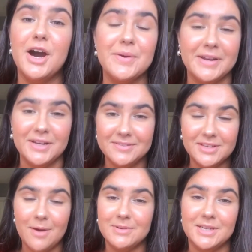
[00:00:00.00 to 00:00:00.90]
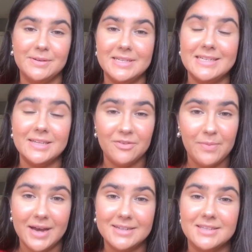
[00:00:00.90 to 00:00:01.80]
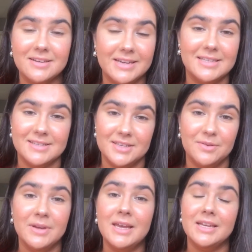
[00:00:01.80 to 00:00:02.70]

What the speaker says: I would love the opportunity to give back to the ISSU